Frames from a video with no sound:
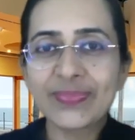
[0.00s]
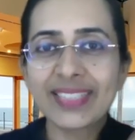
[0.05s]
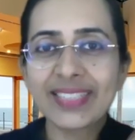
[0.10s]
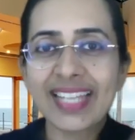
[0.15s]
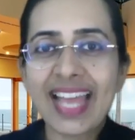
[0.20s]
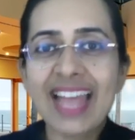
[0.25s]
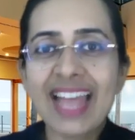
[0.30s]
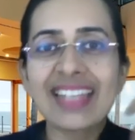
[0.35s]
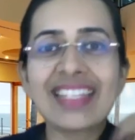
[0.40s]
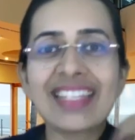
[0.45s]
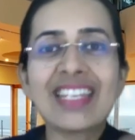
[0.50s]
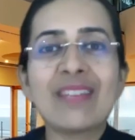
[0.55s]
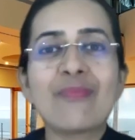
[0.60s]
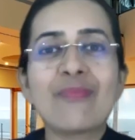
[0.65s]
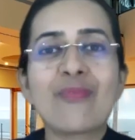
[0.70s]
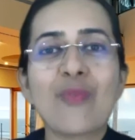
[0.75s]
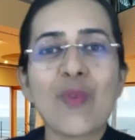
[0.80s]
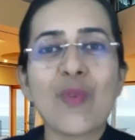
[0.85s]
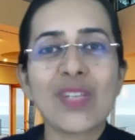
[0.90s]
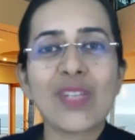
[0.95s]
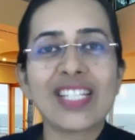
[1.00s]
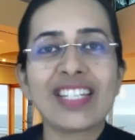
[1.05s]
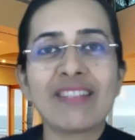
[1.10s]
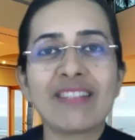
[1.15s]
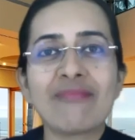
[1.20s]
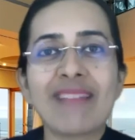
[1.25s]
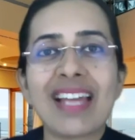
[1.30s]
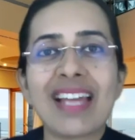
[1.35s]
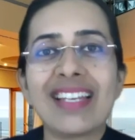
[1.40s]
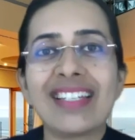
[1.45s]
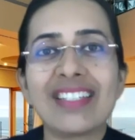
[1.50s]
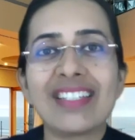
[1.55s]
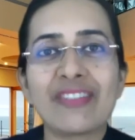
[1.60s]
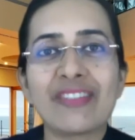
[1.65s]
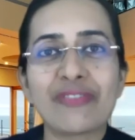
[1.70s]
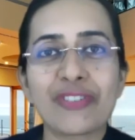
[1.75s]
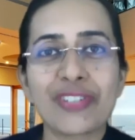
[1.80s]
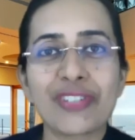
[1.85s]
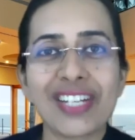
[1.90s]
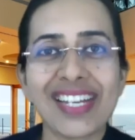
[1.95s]
And keep watching Planet
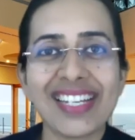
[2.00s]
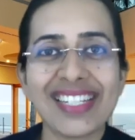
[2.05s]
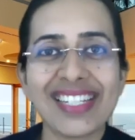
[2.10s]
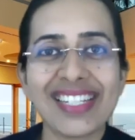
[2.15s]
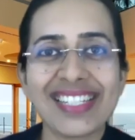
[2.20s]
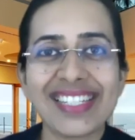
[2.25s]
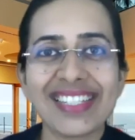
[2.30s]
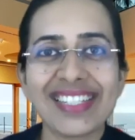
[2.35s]
Aphrodite.